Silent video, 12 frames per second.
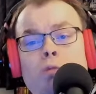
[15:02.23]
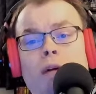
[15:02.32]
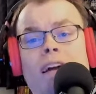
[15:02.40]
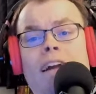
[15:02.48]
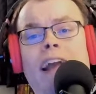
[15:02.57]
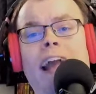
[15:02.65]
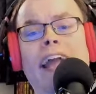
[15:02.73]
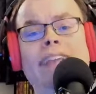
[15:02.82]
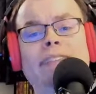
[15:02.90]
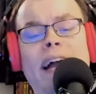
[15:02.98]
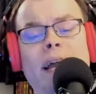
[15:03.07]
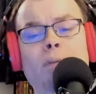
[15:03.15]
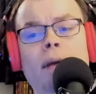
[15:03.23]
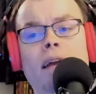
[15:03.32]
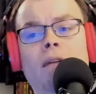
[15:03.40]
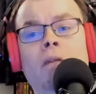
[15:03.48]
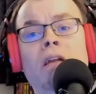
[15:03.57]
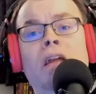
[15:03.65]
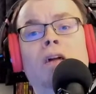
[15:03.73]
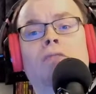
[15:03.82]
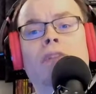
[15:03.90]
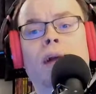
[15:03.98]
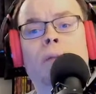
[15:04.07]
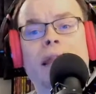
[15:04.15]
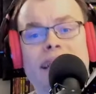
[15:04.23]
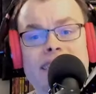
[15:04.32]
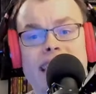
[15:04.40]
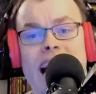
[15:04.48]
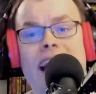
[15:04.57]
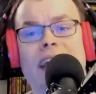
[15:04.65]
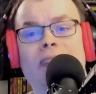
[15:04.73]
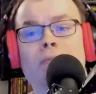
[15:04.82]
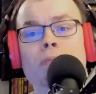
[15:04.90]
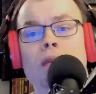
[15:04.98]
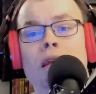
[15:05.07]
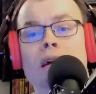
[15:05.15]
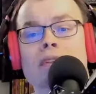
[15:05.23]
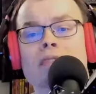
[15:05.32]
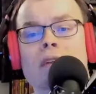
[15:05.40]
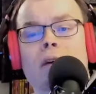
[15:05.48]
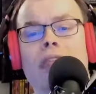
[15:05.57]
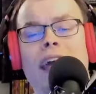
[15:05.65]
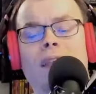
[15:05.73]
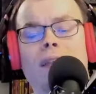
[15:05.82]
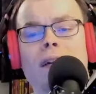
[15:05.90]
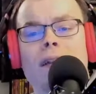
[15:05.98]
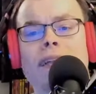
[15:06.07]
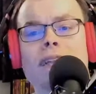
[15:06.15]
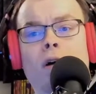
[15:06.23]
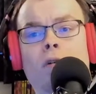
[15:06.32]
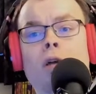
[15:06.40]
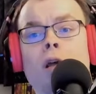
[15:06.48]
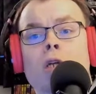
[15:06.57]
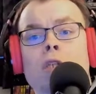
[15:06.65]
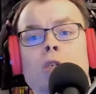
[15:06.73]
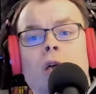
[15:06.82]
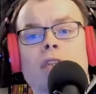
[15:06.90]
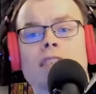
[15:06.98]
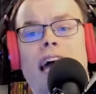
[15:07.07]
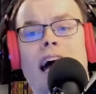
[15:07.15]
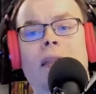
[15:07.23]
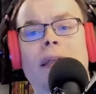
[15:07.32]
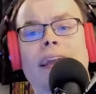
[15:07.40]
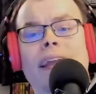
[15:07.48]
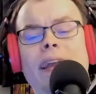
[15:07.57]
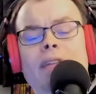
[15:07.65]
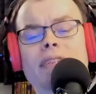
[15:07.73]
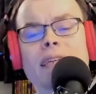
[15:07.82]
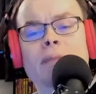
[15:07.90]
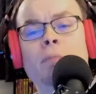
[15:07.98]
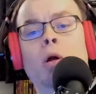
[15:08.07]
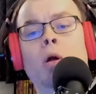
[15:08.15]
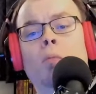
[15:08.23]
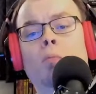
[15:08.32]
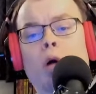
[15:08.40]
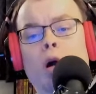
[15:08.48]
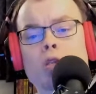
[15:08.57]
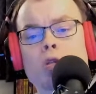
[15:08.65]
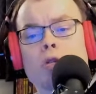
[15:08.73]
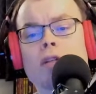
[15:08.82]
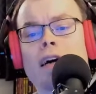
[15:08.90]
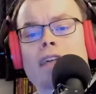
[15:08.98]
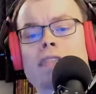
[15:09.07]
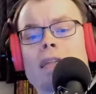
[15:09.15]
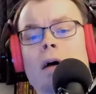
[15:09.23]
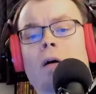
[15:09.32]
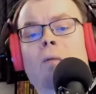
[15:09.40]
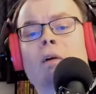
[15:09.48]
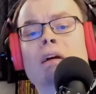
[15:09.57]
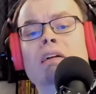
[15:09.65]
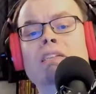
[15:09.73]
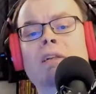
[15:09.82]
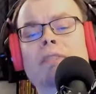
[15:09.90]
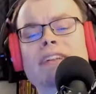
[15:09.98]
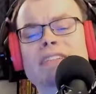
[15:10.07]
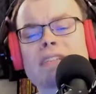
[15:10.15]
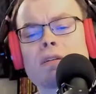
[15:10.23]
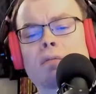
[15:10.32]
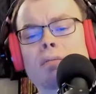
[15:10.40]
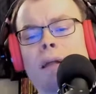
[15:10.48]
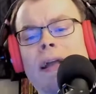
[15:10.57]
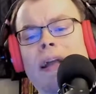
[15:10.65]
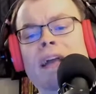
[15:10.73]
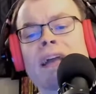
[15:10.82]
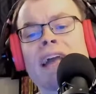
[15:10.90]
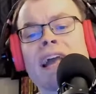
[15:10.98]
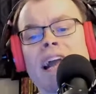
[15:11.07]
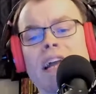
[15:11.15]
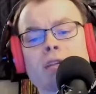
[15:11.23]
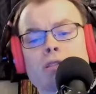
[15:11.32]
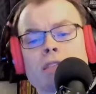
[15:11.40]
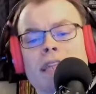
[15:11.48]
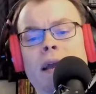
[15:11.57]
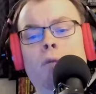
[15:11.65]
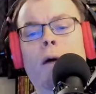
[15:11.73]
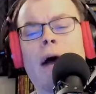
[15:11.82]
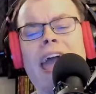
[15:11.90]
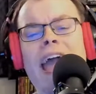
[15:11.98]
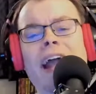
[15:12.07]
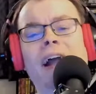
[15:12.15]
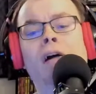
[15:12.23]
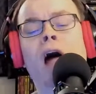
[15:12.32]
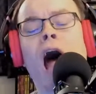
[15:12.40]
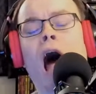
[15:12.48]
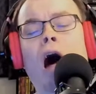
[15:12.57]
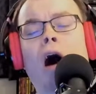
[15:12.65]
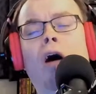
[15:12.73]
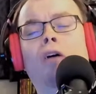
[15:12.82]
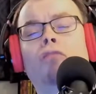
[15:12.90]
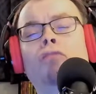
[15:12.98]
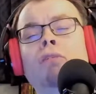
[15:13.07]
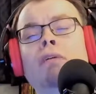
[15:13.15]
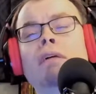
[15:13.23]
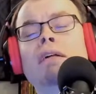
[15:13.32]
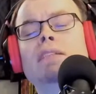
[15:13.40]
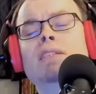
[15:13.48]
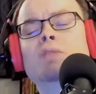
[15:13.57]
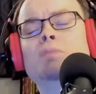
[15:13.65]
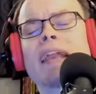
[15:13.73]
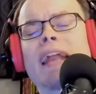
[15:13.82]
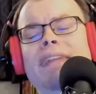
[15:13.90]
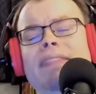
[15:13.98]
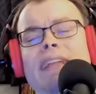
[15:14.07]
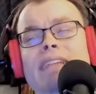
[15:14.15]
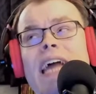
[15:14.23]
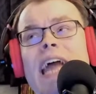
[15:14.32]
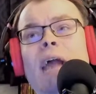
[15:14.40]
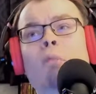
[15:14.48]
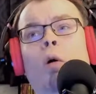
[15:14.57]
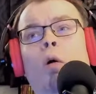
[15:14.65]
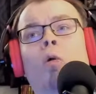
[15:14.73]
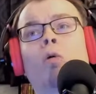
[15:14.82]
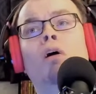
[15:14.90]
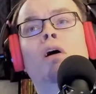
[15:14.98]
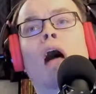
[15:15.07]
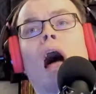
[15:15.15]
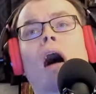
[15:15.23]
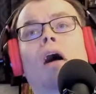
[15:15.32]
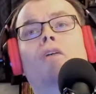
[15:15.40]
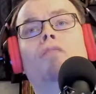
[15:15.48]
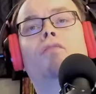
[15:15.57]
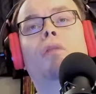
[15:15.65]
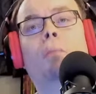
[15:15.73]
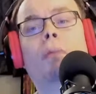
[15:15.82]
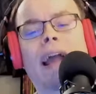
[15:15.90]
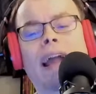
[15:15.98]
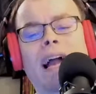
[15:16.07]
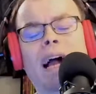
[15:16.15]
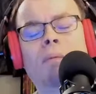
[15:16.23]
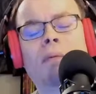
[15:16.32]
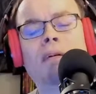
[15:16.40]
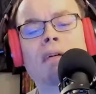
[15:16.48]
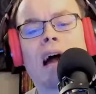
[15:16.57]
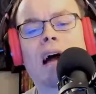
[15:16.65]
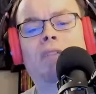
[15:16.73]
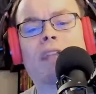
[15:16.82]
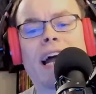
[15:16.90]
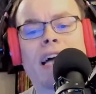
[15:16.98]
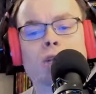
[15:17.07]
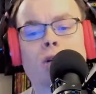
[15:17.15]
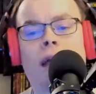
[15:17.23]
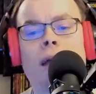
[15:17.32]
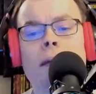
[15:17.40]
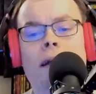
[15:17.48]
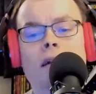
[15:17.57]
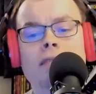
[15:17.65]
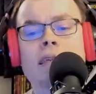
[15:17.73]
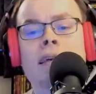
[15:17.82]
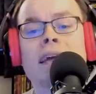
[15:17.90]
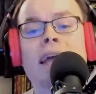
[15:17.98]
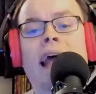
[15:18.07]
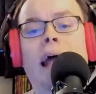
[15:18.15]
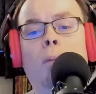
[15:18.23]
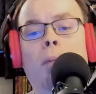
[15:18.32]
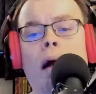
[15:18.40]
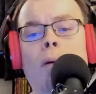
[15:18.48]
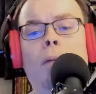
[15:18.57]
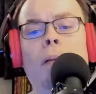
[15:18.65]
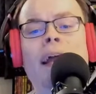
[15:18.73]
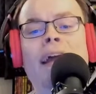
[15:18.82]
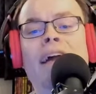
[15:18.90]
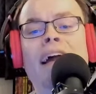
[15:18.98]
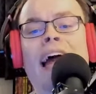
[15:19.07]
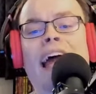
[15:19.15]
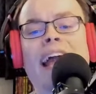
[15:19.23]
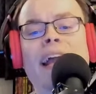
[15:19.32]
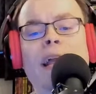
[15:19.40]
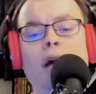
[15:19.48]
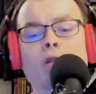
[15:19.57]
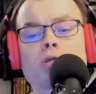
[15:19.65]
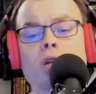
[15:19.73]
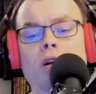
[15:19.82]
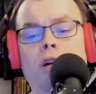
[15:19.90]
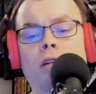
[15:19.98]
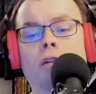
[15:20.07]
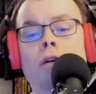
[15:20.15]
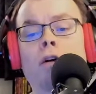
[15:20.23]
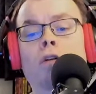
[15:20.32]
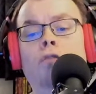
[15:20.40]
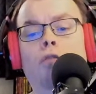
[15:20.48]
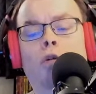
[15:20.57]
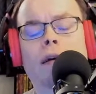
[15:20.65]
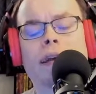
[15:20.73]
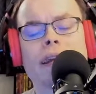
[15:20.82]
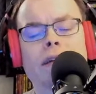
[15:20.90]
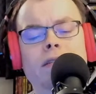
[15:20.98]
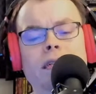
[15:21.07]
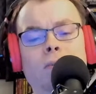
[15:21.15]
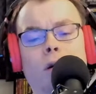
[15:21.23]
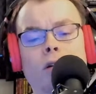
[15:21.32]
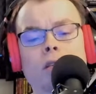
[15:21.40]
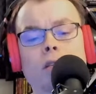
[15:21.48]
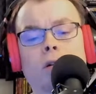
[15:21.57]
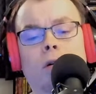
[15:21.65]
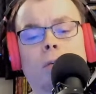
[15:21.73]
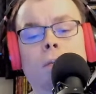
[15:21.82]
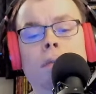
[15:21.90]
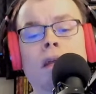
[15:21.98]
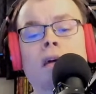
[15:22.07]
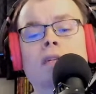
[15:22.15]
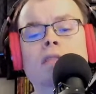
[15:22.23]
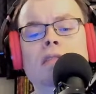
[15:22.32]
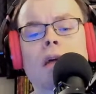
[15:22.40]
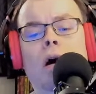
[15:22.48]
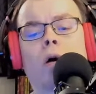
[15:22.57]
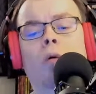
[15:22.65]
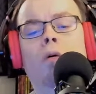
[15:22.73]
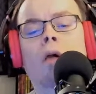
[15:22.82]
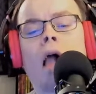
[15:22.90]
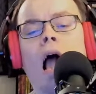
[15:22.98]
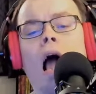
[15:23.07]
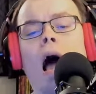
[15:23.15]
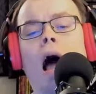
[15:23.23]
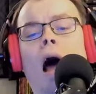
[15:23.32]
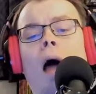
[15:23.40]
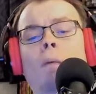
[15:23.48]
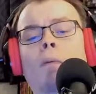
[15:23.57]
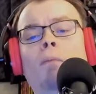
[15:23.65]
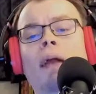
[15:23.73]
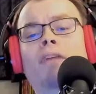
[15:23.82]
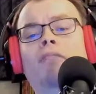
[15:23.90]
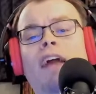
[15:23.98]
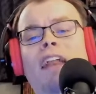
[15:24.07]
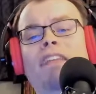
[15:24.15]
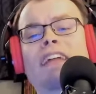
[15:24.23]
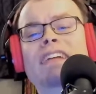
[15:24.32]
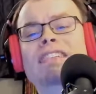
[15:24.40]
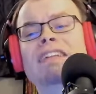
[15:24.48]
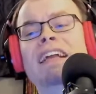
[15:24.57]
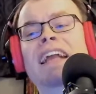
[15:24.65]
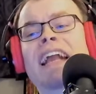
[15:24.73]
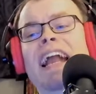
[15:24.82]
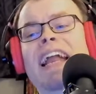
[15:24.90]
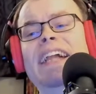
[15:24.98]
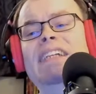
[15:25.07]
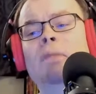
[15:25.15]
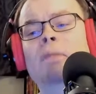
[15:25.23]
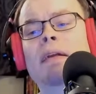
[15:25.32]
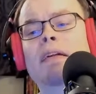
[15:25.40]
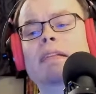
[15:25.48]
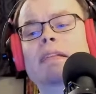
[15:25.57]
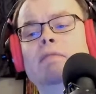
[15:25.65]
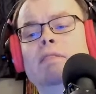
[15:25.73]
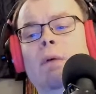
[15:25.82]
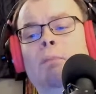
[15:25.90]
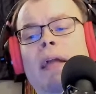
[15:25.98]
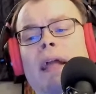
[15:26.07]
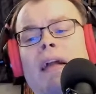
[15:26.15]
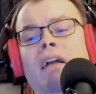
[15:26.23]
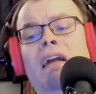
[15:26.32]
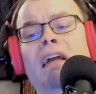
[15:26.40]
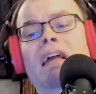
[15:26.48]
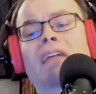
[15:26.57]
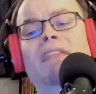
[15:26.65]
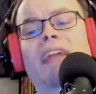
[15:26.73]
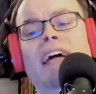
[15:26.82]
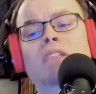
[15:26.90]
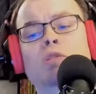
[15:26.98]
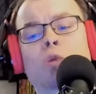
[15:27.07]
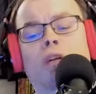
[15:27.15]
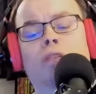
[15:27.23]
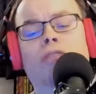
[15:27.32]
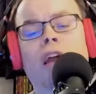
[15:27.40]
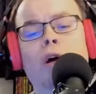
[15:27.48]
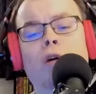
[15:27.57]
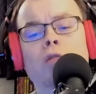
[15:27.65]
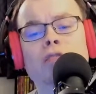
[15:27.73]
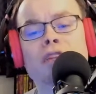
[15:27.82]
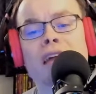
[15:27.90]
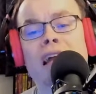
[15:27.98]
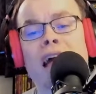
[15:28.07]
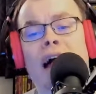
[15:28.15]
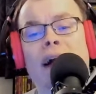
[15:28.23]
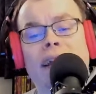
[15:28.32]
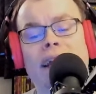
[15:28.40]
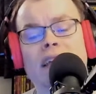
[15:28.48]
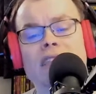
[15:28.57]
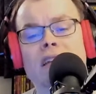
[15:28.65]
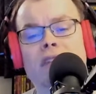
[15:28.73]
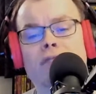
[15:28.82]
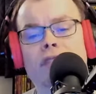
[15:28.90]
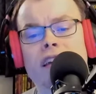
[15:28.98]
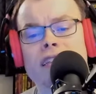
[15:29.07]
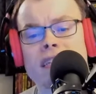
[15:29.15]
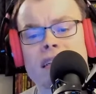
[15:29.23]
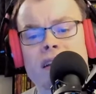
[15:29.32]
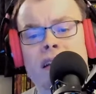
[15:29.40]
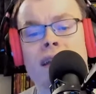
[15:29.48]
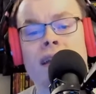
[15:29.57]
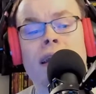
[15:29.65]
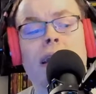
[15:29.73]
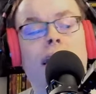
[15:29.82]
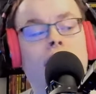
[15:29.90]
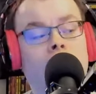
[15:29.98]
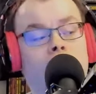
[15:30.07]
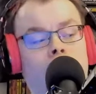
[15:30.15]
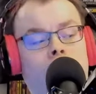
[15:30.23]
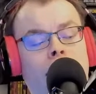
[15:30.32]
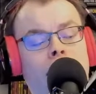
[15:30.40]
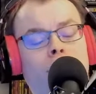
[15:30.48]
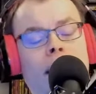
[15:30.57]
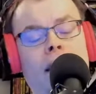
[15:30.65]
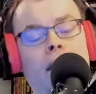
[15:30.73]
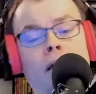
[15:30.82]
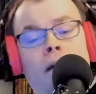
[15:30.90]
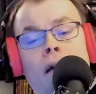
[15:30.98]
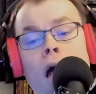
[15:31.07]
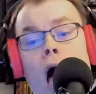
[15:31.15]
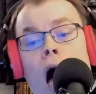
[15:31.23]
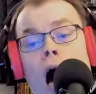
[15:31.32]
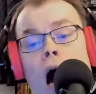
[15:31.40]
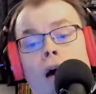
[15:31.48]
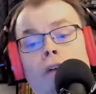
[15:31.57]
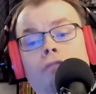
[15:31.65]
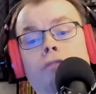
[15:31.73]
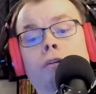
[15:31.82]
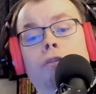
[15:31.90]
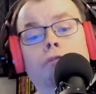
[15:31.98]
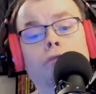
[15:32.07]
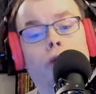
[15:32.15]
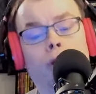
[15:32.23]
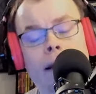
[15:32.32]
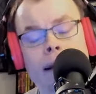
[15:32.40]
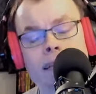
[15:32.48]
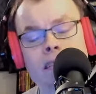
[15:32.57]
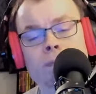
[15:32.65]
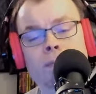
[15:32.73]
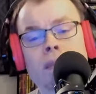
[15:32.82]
wearing a Nightmare family jacket So they clearly don't trust Ali. QT Marshall does, though. So this is a really interesting way of spinning the table of the breakup of the Natural Nightmares and probably a heel turn for QT Marshall. So I'm a big fan of this. Anytime you can do something that sort of goes against convention, you're definitely better off for it.